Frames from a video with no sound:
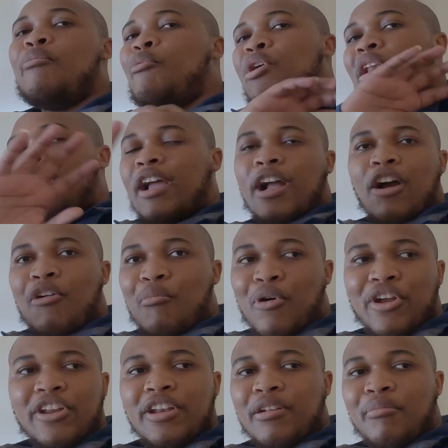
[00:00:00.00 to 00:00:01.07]
We like our
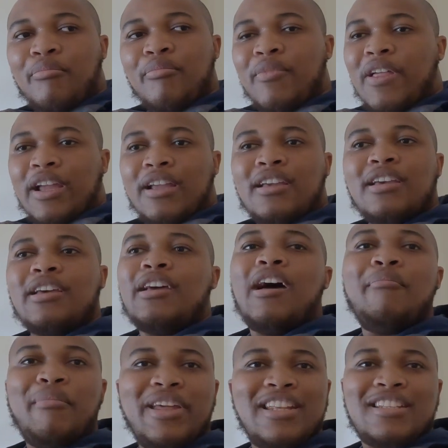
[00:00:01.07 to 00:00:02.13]
modern like
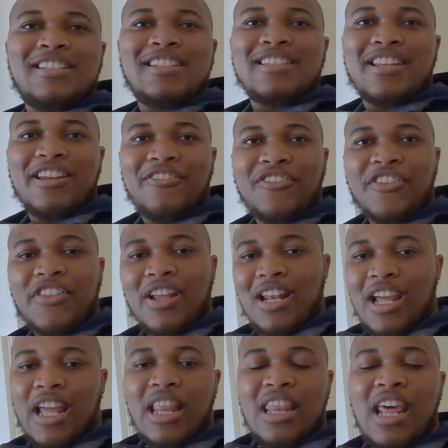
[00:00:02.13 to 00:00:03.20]
amenities and everything like